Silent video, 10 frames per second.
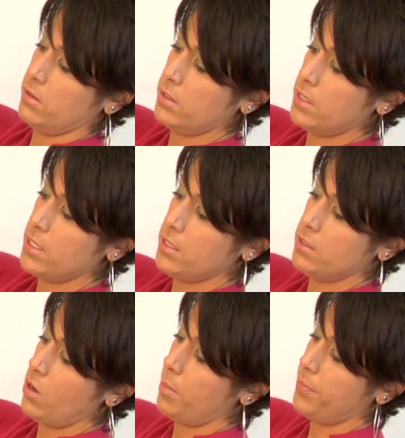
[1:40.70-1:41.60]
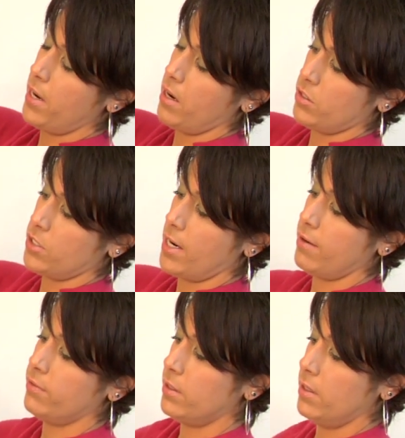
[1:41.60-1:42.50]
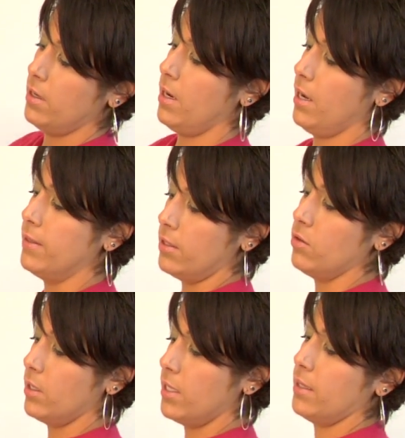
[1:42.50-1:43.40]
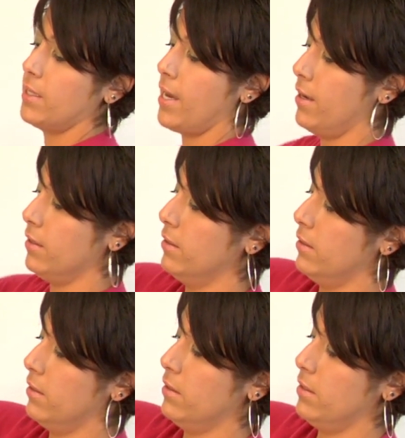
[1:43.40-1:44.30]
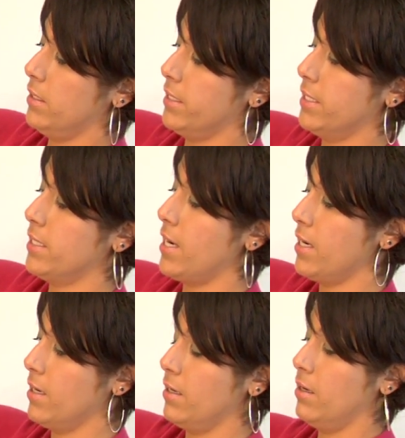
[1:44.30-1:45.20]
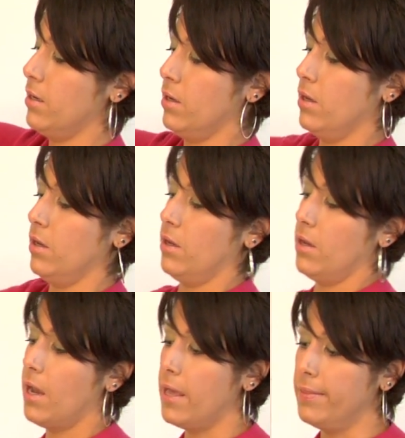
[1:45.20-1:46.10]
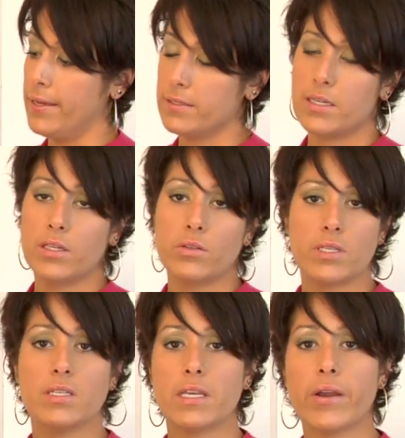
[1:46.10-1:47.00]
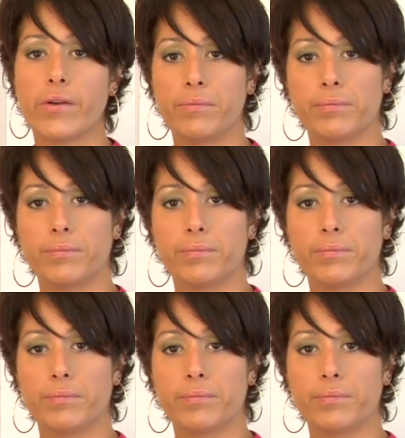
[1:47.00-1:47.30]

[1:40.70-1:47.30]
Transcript: tease up the hair shaft. And then you could get that just stay. And that's how you tease hair.